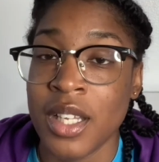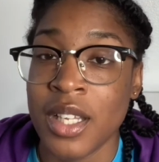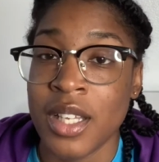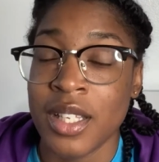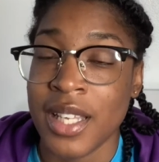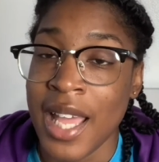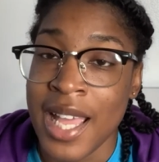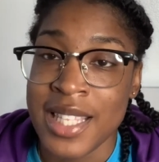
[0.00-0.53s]

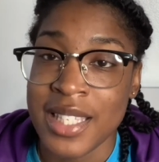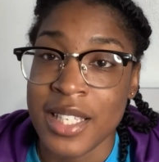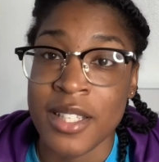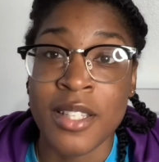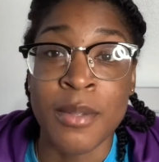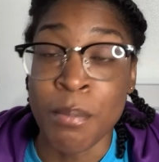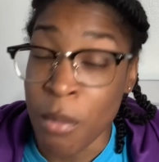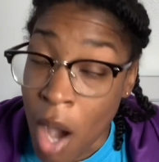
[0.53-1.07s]
not
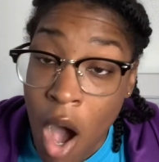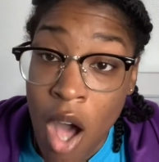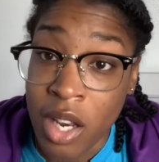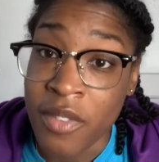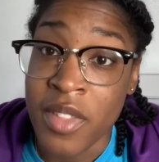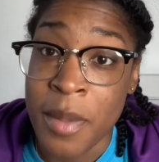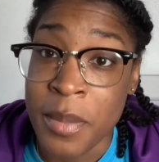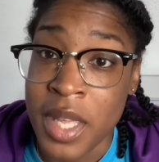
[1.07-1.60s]
all of
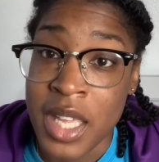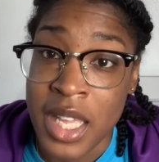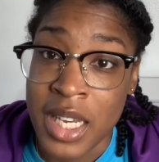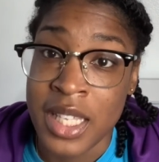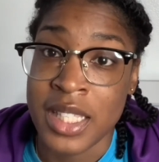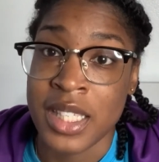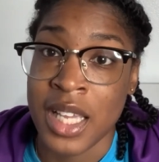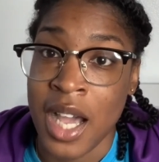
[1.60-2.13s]
them can get
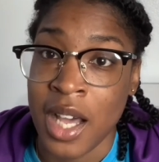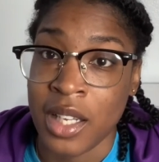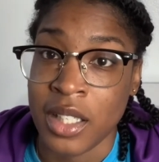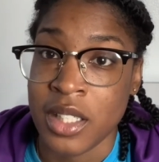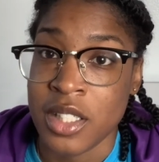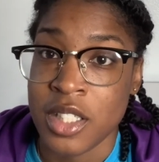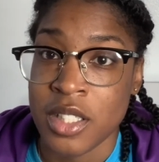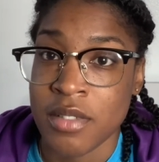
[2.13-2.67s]
into
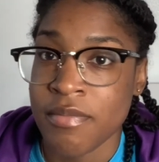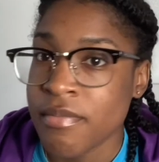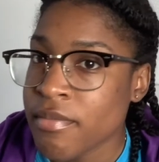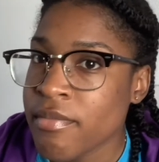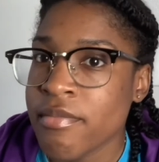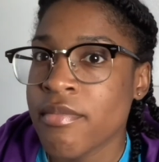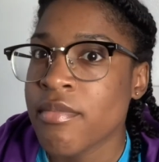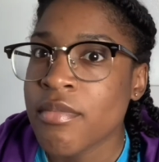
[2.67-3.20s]
college.
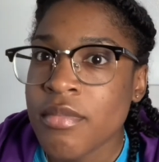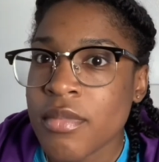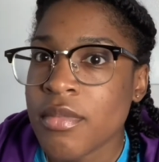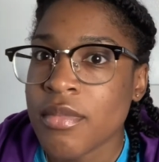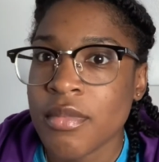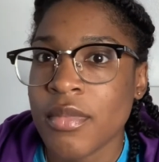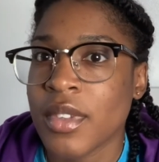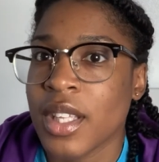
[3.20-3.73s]

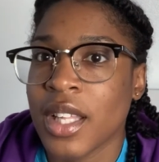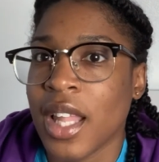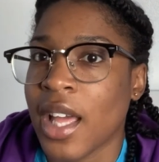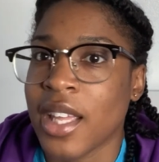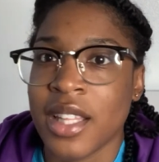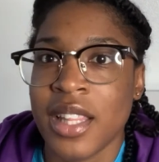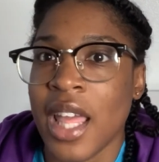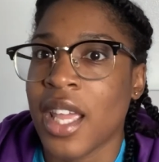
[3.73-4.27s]

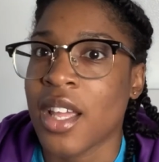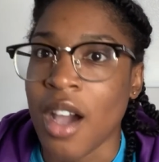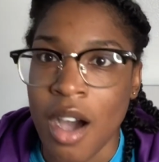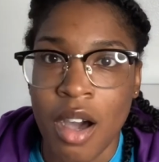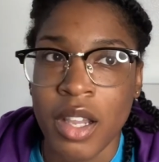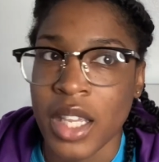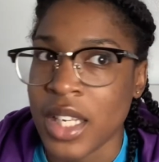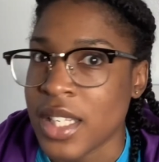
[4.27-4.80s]
Like, they can all
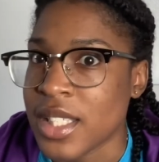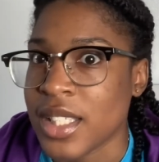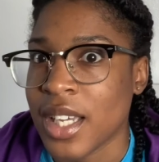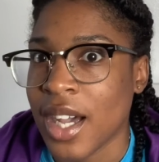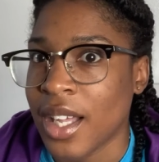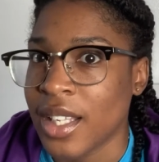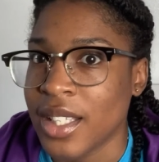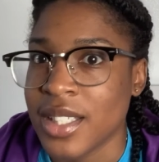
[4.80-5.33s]
get into
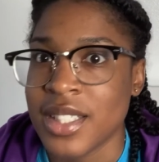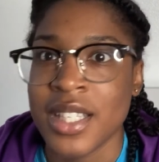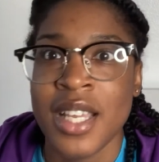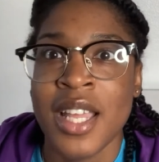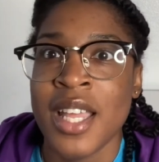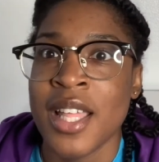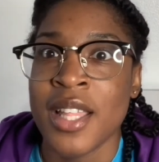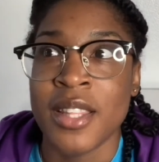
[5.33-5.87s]
college.
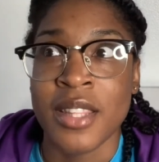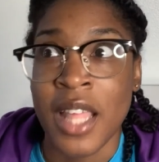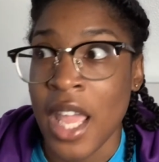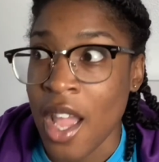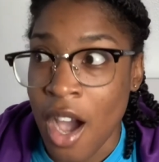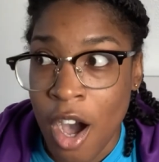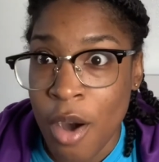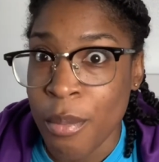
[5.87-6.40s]
They
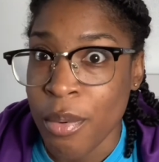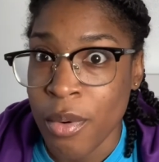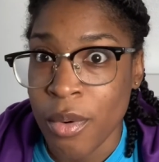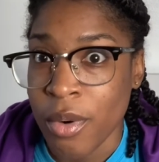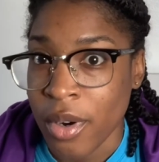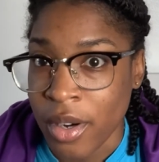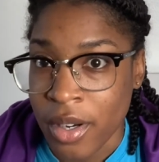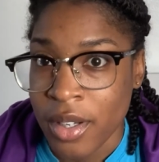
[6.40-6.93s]
all
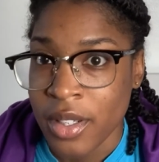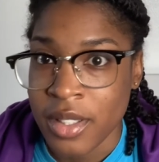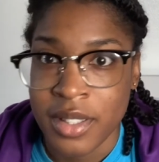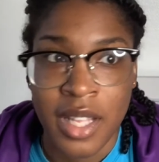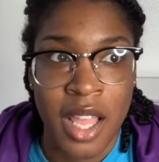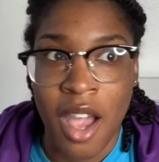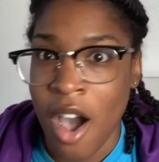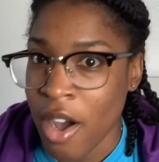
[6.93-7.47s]
poor.
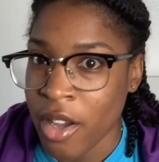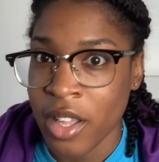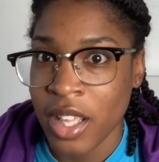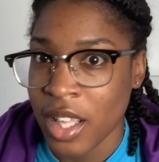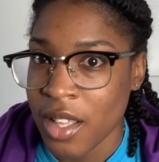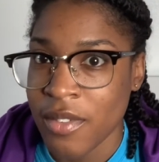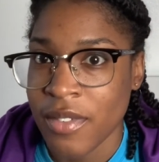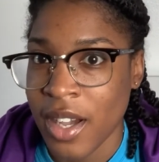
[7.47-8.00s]
They all can
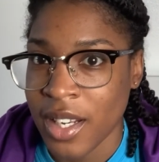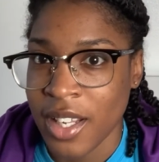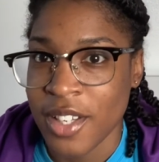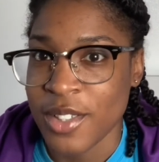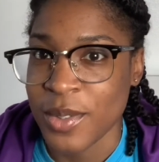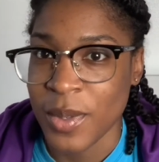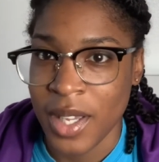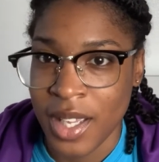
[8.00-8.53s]
get
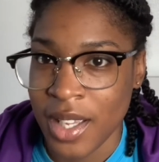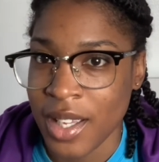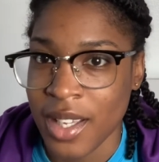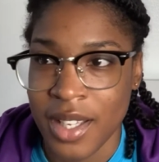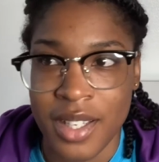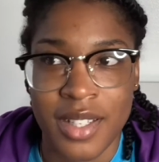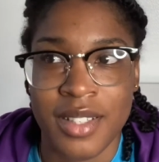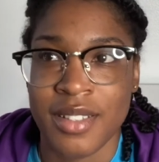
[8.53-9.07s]
financial
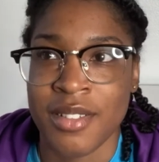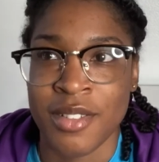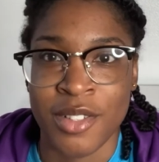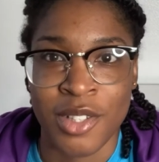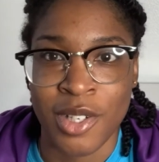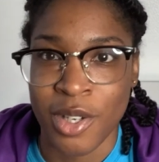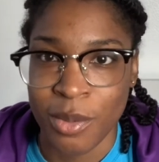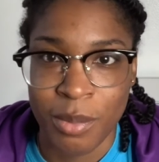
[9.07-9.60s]
aid.
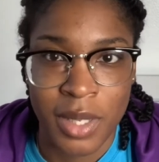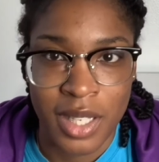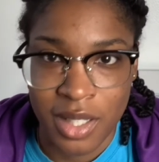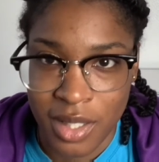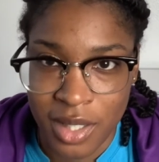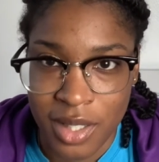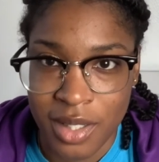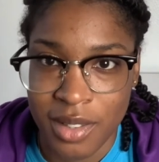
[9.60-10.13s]
No big
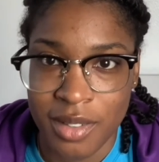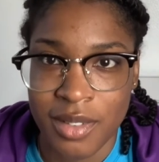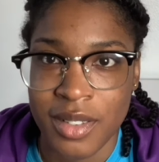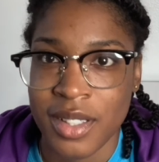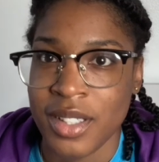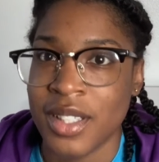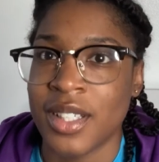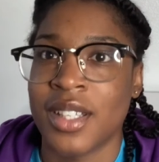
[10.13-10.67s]
deal.
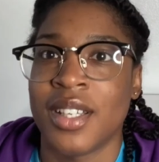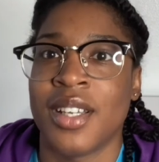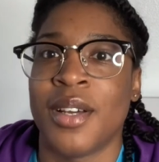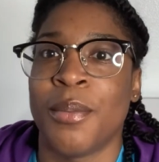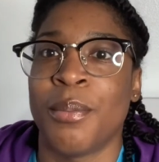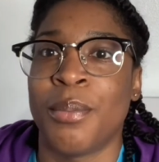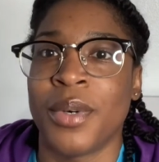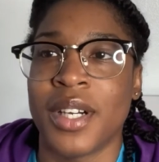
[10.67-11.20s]

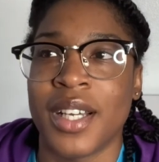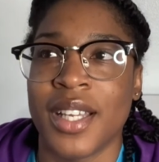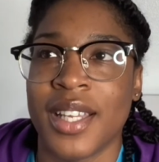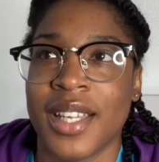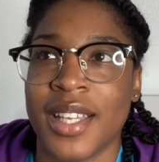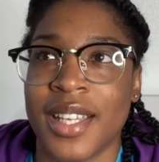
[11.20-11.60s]
But